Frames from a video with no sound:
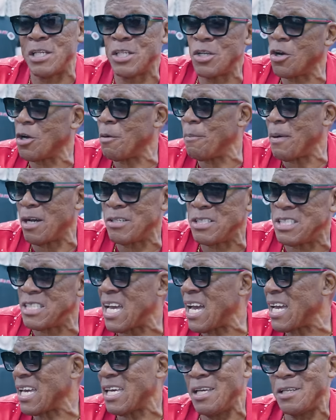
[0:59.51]
He talk about
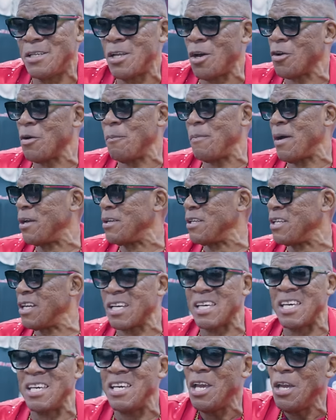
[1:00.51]
Jackie, he talk about
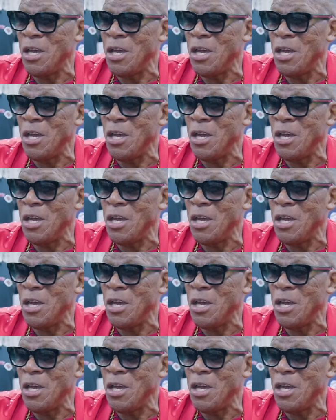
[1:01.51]
Ducky.